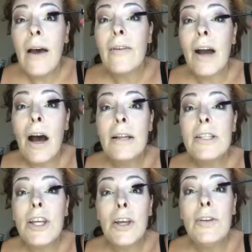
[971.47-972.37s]
I have got
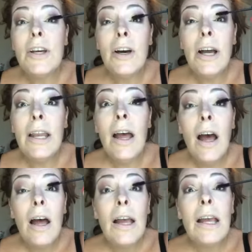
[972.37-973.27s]
2 done.
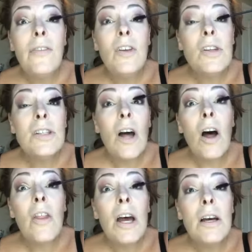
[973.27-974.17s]
If you
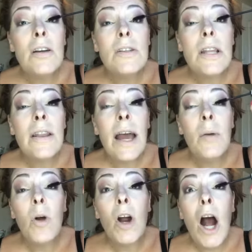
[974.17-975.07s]
saw those, they
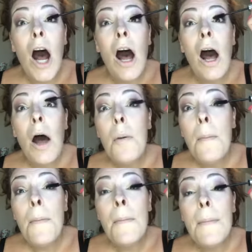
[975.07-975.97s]
were
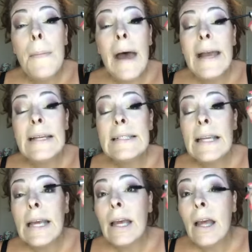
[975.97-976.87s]

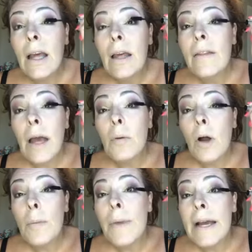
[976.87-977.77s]
amazing. They
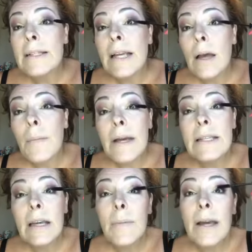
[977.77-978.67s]
were amazing,
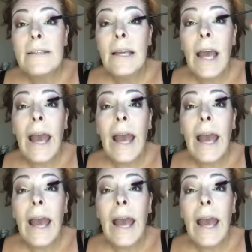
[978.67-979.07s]
amazing, amazing.